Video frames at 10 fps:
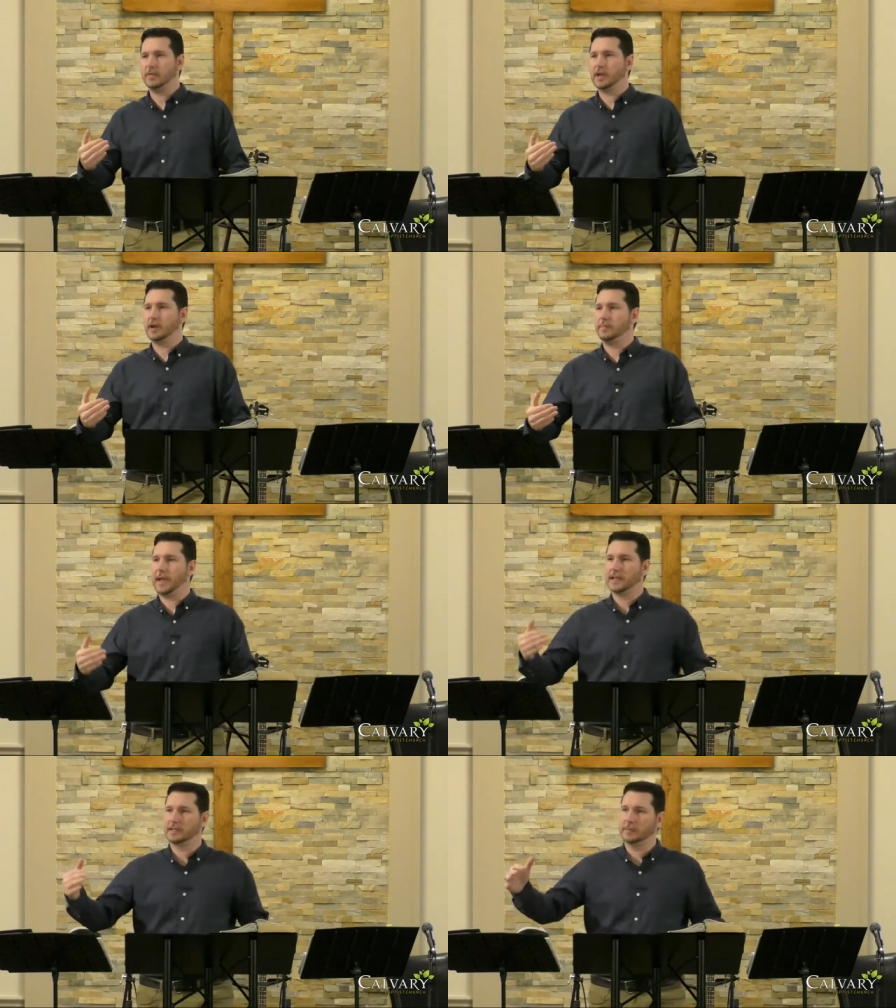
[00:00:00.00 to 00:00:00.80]
there and
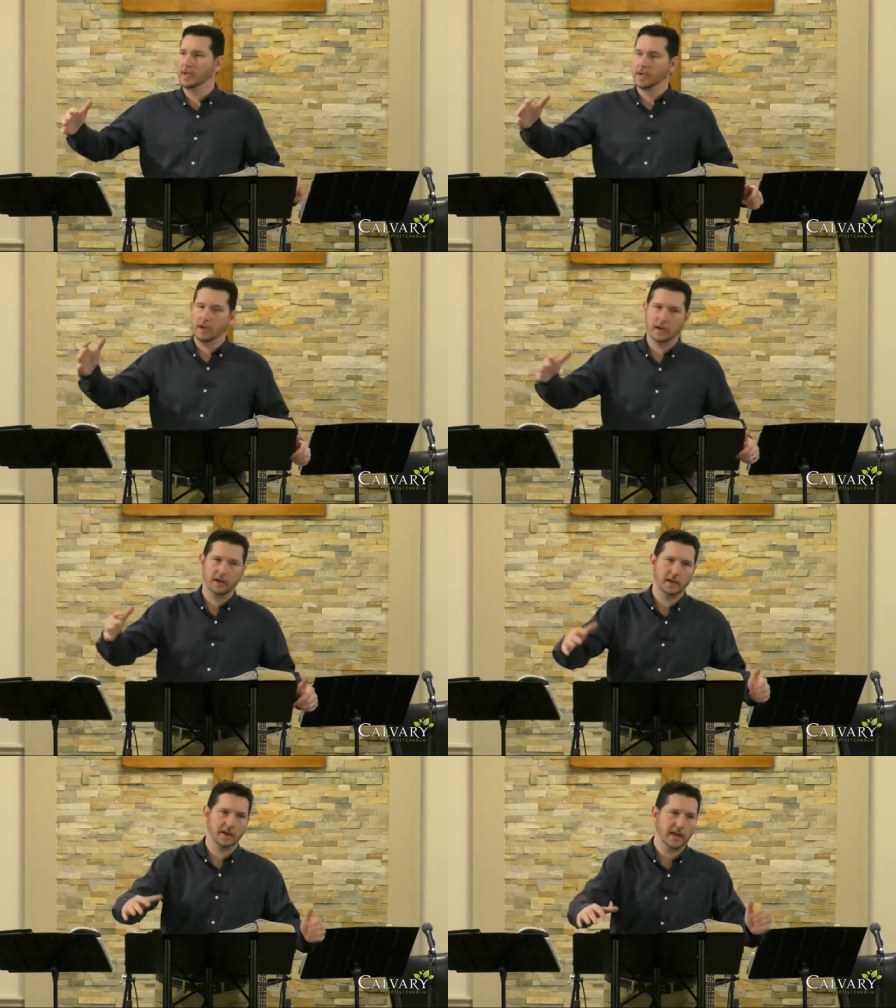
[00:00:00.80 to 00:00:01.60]
pat them on,
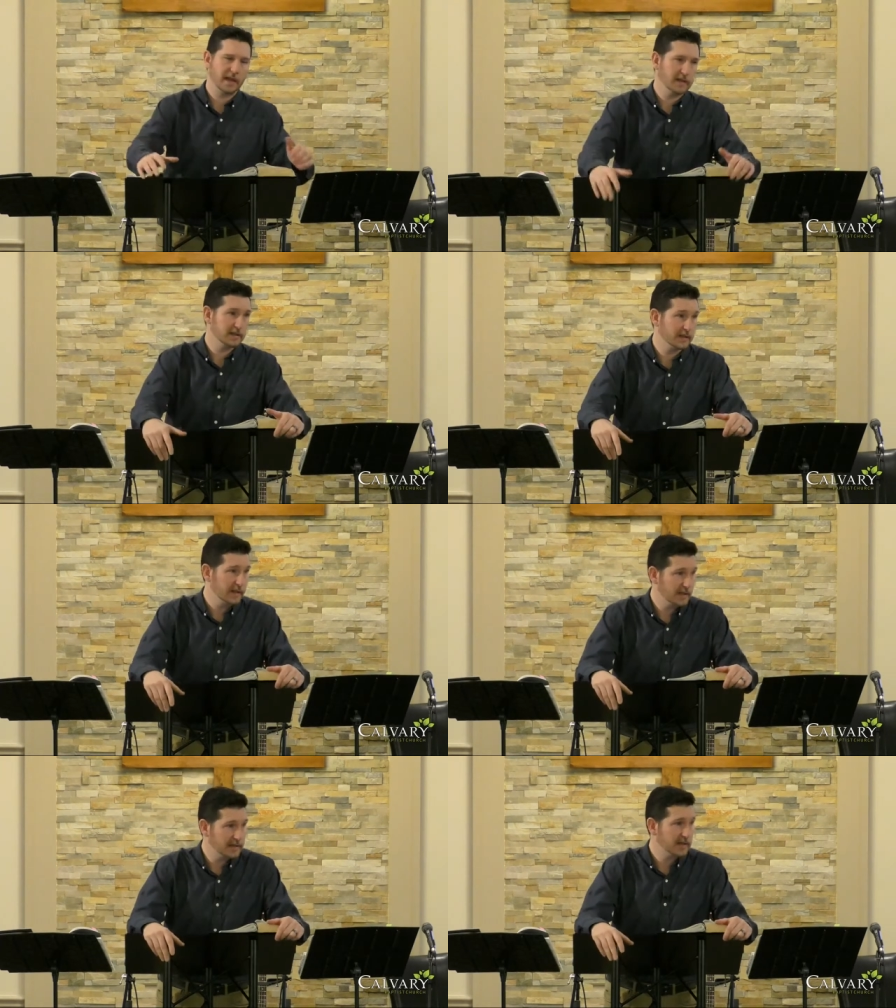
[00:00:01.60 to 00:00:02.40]
on the head and,
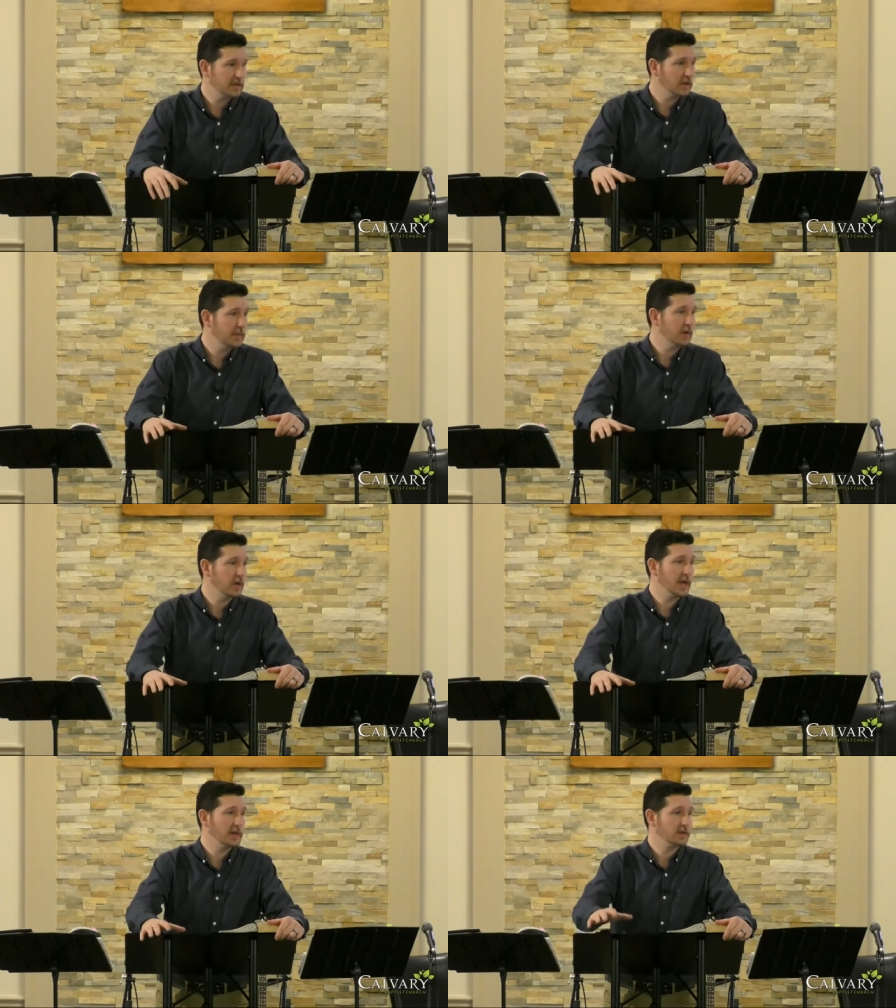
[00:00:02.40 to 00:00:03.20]
and say, It's going to be
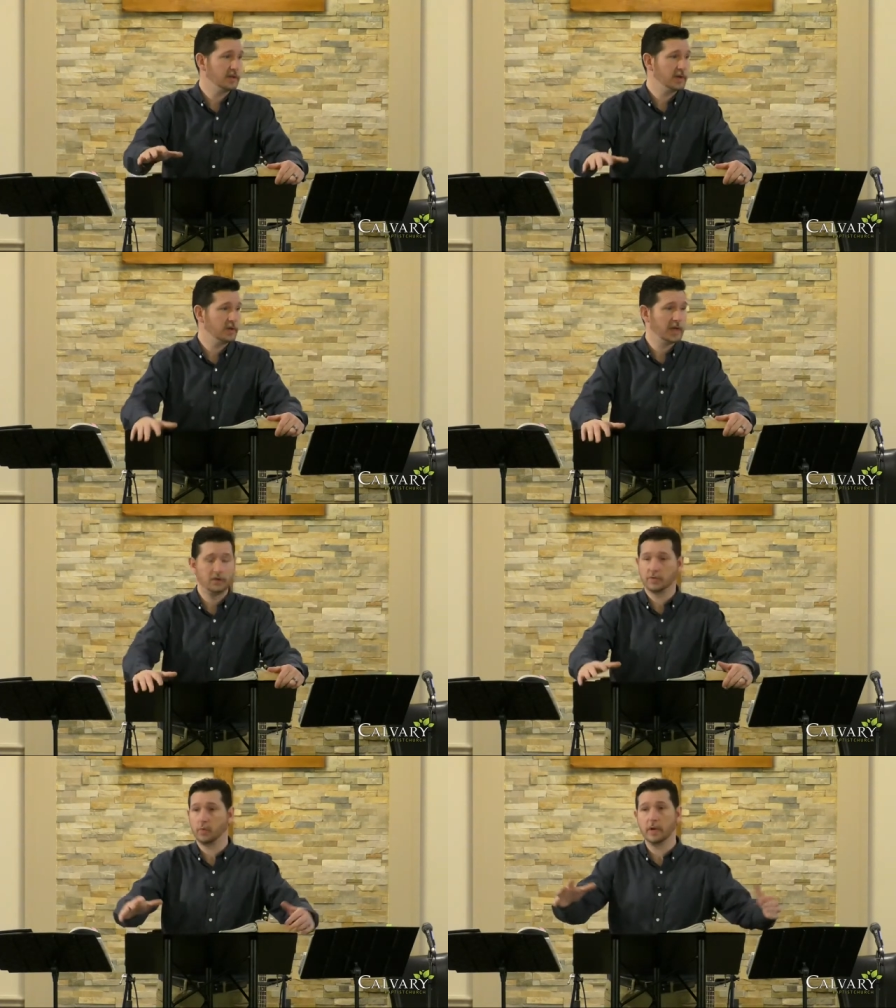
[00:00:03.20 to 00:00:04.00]
okay, it's going to be okay.
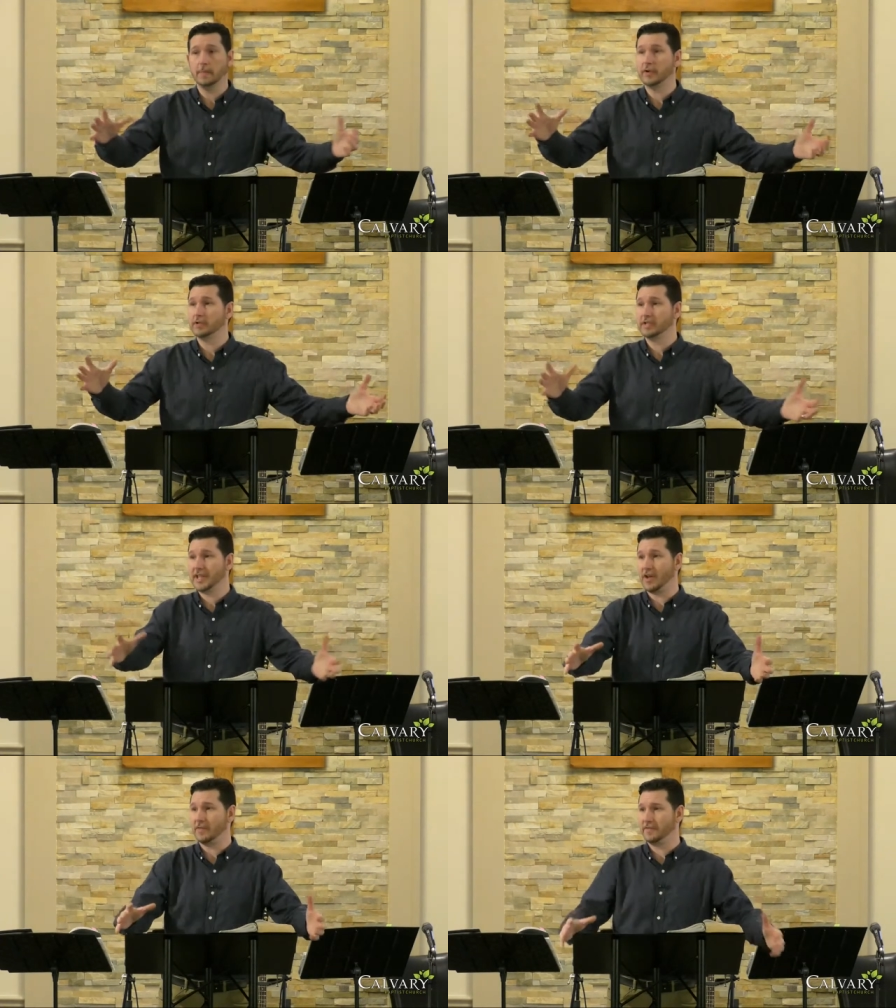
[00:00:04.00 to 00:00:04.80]
Just worry about
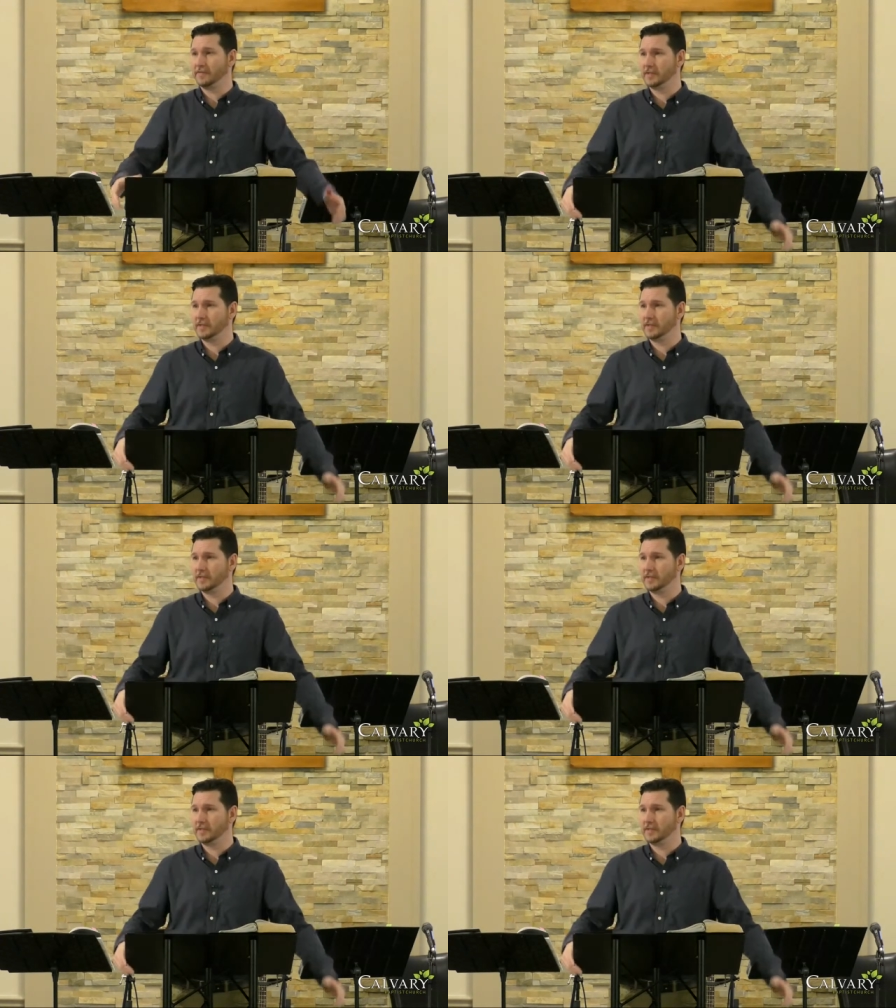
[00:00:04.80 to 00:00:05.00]
yourself.